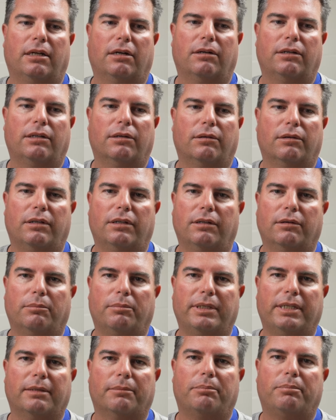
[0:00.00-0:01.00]
know, he'll he'll
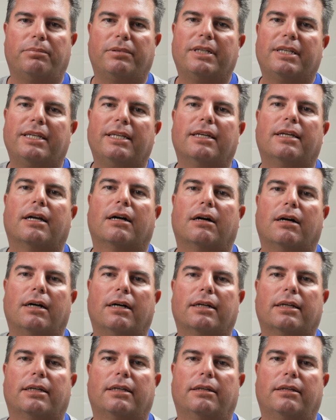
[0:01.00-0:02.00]
be a key
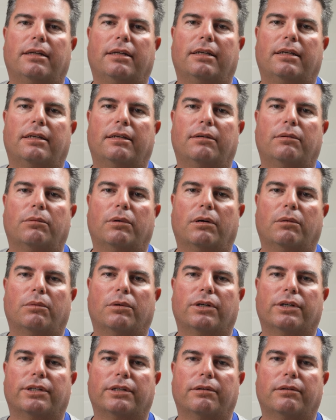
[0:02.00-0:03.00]
cog in in what
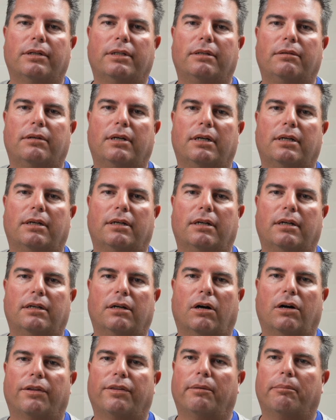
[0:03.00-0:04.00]
we're doing uh,
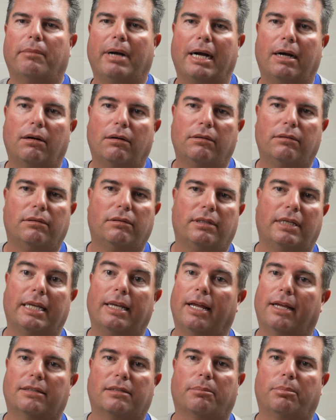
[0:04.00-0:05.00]
on the mound and
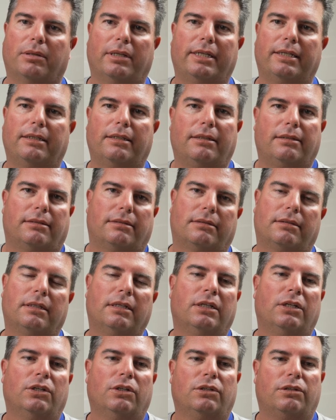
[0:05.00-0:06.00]
at the plate. He's
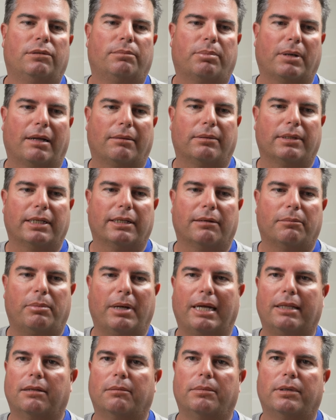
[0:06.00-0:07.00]
probably going to
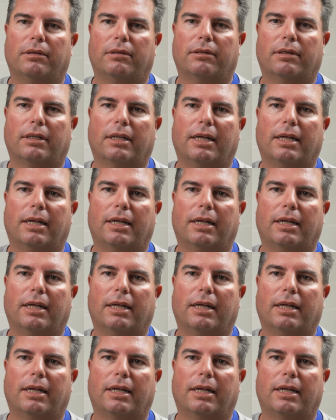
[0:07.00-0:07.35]
bat in the middle of the